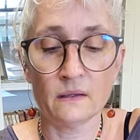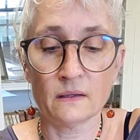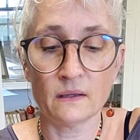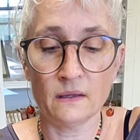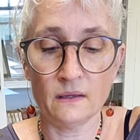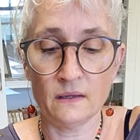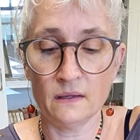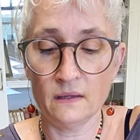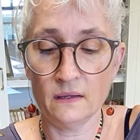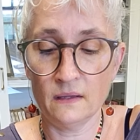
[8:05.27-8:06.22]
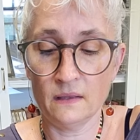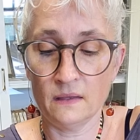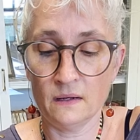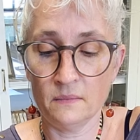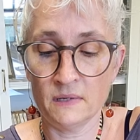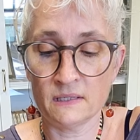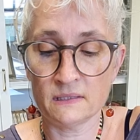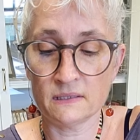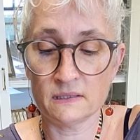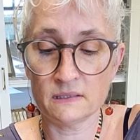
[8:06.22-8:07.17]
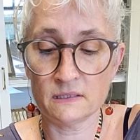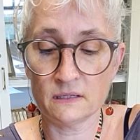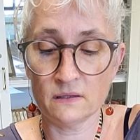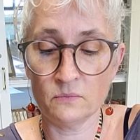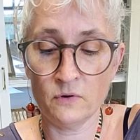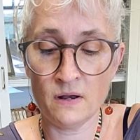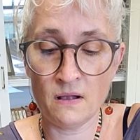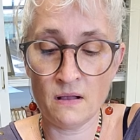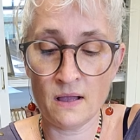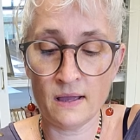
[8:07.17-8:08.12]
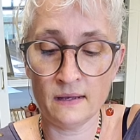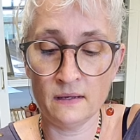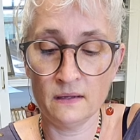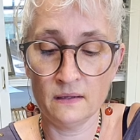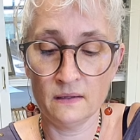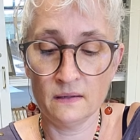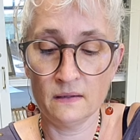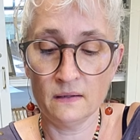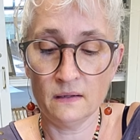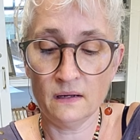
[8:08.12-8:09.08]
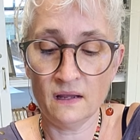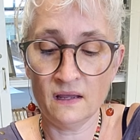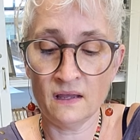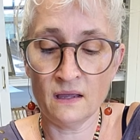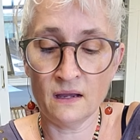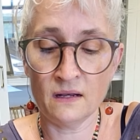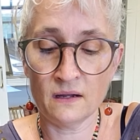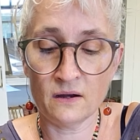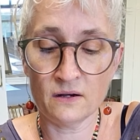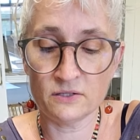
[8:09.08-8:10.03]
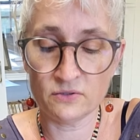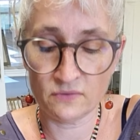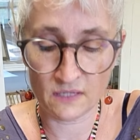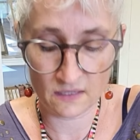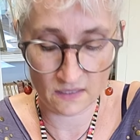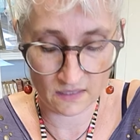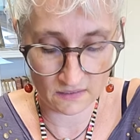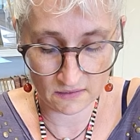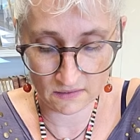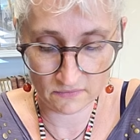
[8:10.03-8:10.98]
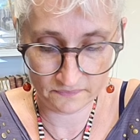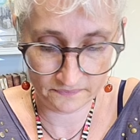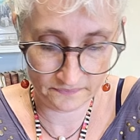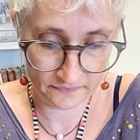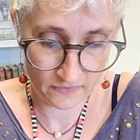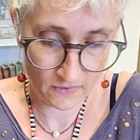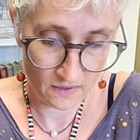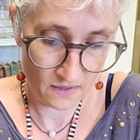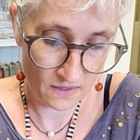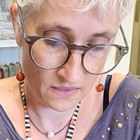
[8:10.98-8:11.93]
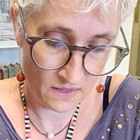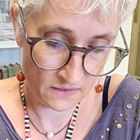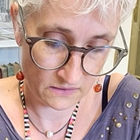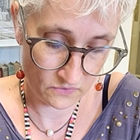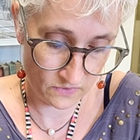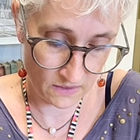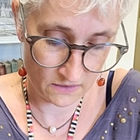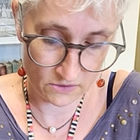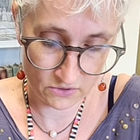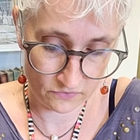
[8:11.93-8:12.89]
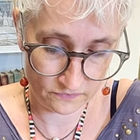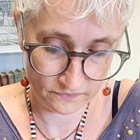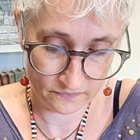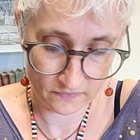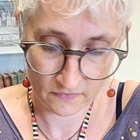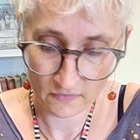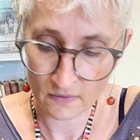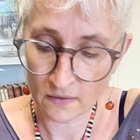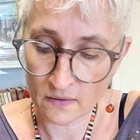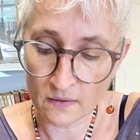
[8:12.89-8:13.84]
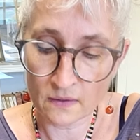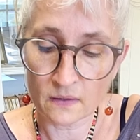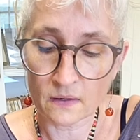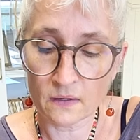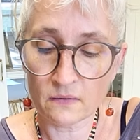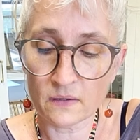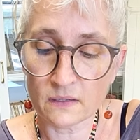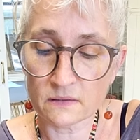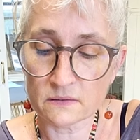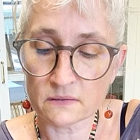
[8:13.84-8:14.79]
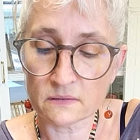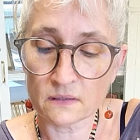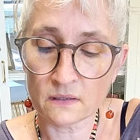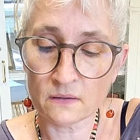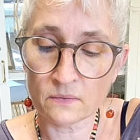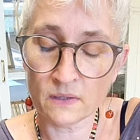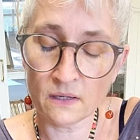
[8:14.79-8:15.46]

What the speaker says: Okay, and then I'm going to stick them right on, and I get kind of cartoony eyes, and that's okay too. All right, here we go.